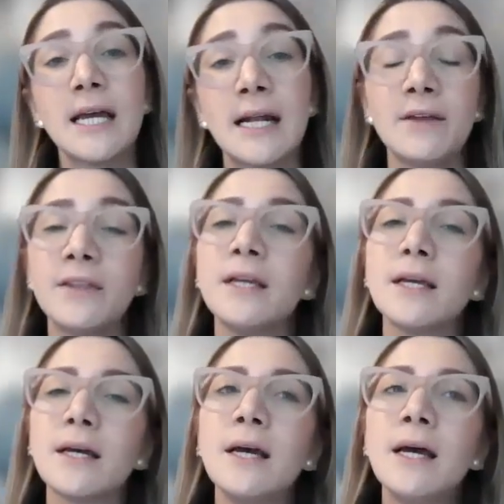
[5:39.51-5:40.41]
And I
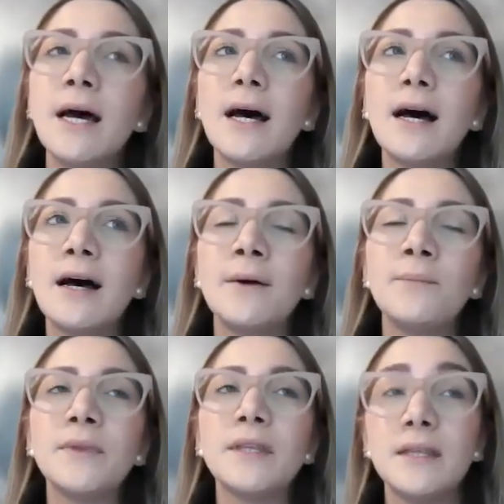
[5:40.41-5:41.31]
think
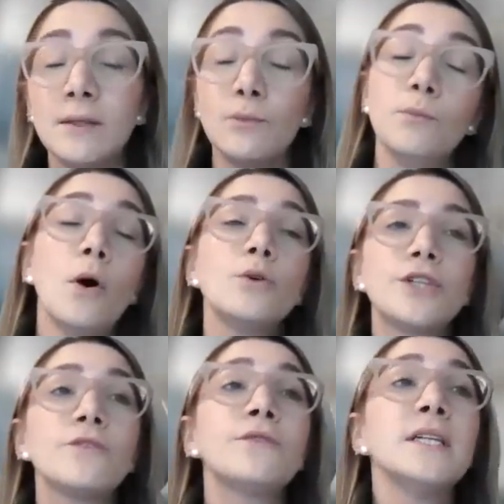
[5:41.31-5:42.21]

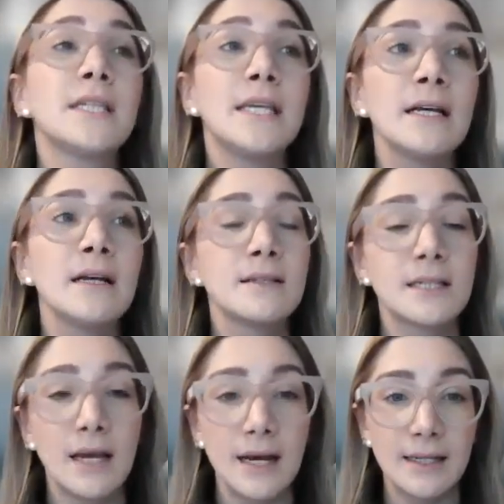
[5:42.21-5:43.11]
most of the
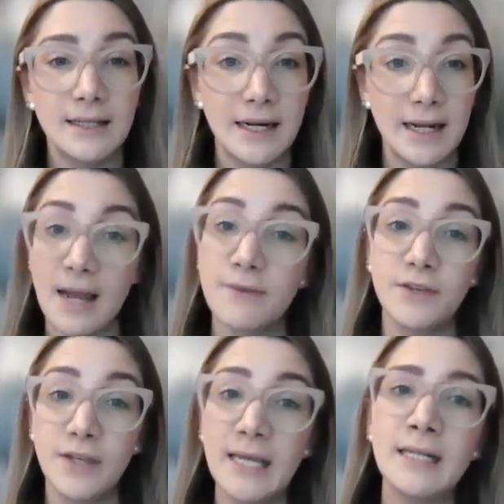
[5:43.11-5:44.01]
skills that I have
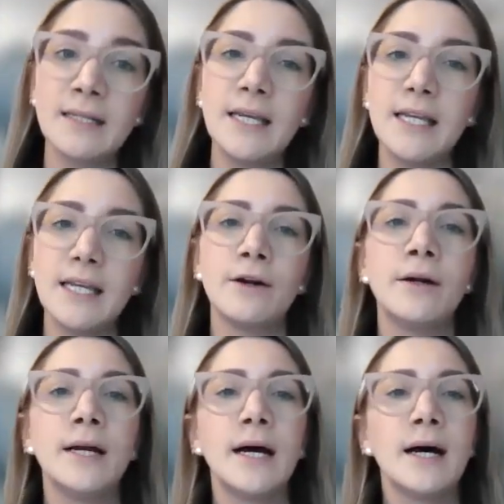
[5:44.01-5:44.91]
gained here